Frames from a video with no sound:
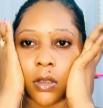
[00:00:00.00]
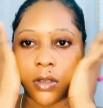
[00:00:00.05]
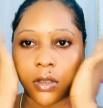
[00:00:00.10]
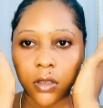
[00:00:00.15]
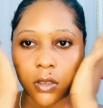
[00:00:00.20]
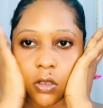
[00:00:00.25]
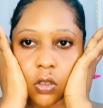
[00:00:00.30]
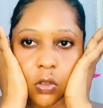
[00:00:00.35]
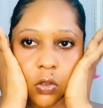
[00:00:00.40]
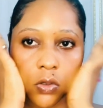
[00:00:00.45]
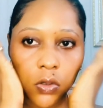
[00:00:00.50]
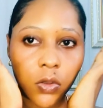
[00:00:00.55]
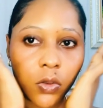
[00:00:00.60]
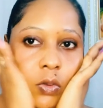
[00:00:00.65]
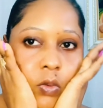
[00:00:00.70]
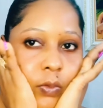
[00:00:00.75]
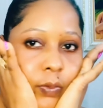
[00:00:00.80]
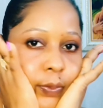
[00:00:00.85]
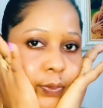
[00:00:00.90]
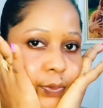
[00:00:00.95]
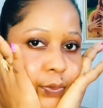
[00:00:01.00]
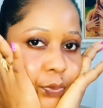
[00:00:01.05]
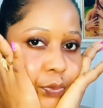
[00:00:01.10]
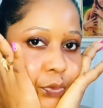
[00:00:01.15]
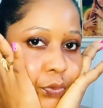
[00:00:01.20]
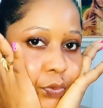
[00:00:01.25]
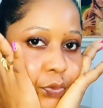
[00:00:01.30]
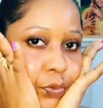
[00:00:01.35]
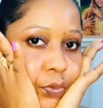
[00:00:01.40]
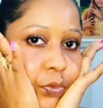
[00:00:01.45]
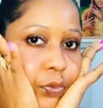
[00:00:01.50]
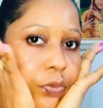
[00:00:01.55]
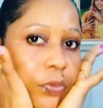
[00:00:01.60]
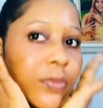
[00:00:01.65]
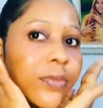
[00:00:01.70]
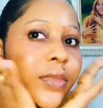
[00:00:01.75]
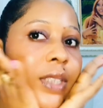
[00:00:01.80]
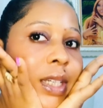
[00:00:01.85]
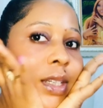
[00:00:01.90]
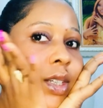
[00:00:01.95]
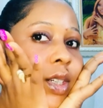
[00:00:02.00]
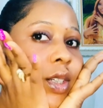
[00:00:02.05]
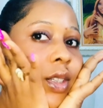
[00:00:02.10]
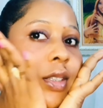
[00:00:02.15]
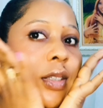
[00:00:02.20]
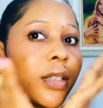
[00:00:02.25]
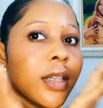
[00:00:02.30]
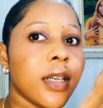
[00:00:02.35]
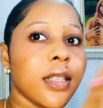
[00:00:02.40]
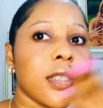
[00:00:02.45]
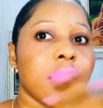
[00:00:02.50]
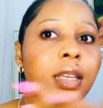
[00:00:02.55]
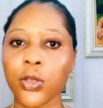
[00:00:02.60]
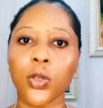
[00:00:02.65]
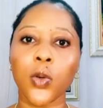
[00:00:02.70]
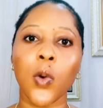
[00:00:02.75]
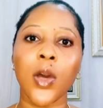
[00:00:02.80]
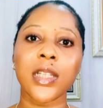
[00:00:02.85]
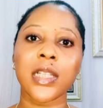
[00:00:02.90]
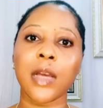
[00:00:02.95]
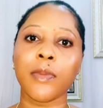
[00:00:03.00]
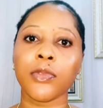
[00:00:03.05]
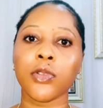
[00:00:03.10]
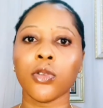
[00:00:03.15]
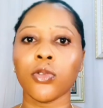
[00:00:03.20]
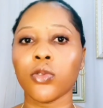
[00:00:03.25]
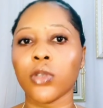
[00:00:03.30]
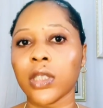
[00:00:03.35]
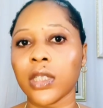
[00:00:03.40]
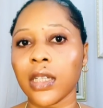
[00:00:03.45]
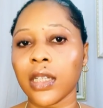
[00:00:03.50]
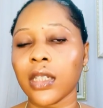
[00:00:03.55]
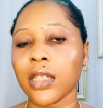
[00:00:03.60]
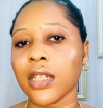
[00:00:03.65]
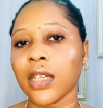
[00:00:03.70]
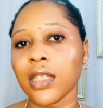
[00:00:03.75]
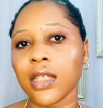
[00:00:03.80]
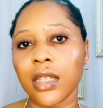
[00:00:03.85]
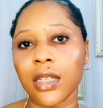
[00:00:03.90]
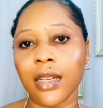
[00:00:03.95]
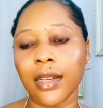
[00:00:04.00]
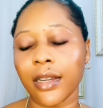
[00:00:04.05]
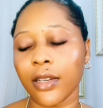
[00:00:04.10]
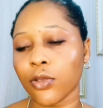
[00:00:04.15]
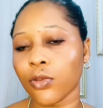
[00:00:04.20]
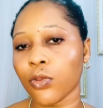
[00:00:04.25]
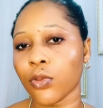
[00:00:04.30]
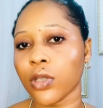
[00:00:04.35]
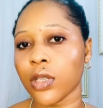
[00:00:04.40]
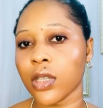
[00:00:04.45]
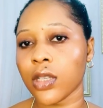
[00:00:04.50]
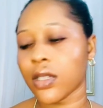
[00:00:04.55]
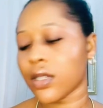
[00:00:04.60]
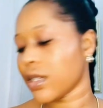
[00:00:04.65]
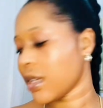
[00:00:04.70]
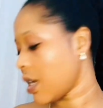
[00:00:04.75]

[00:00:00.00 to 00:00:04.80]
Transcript: So you can see. So once I'm done doing that, the next thing that I do is